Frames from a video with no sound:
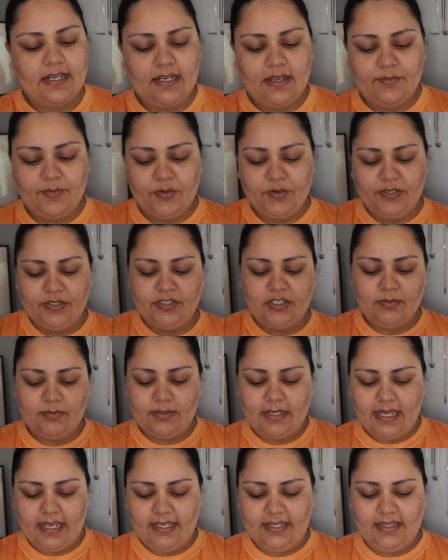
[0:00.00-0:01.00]
I'm going to
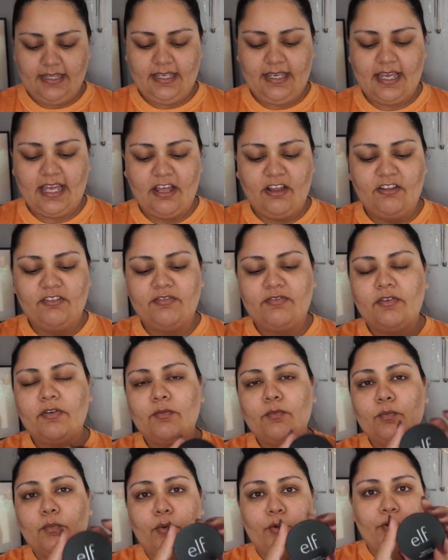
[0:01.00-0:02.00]
apply the e.l.f.
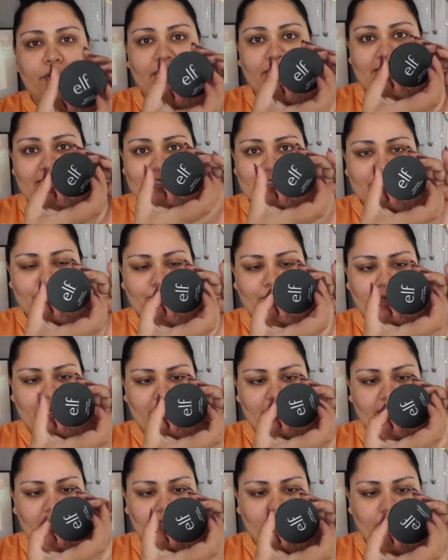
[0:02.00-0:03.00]
Poreless
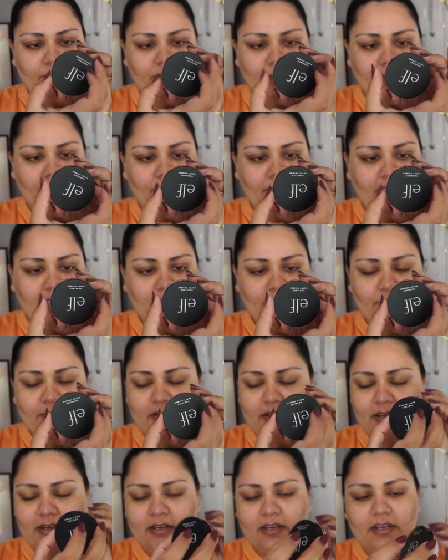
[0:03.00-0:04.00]
Putty
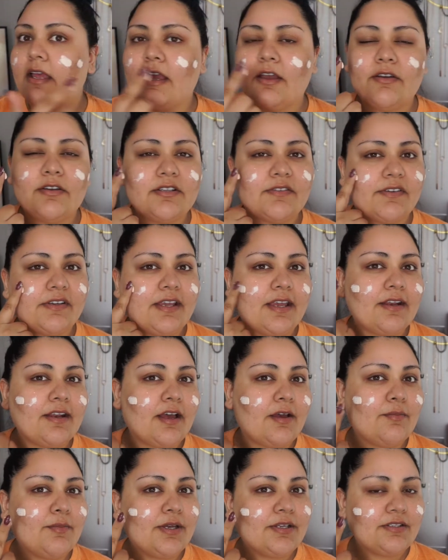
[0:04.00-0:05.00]
Primer. I always forget how
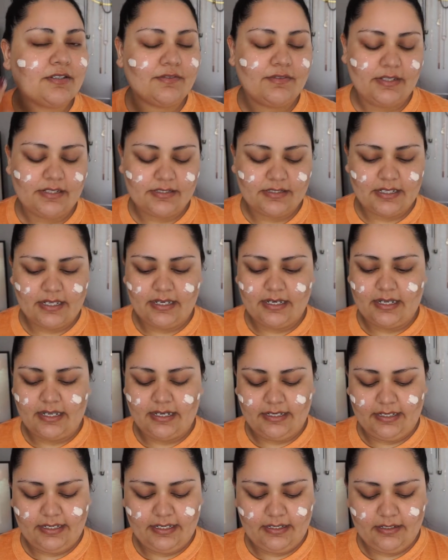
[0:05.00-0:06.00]
much of this that I
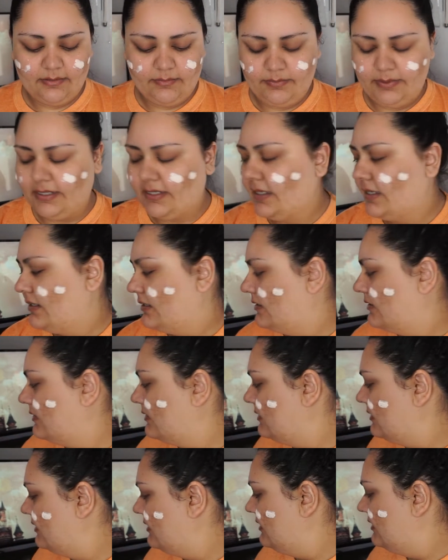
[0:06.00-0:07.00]
need because
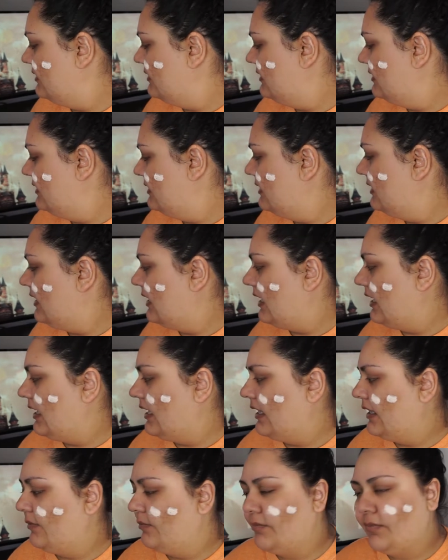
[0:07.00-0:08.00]

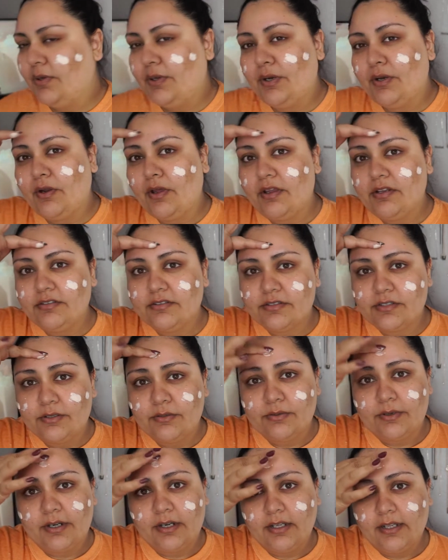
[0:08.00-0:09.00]
I put it on so
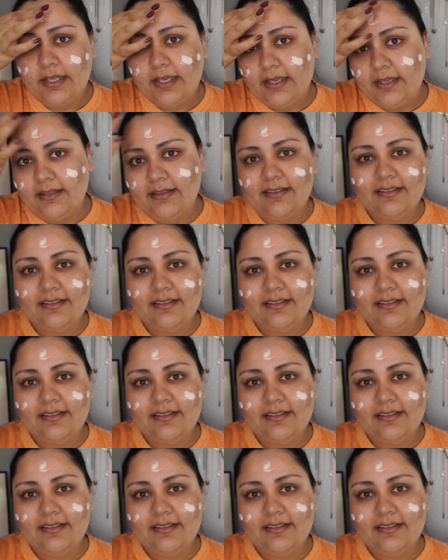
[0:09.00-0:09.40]
rarely.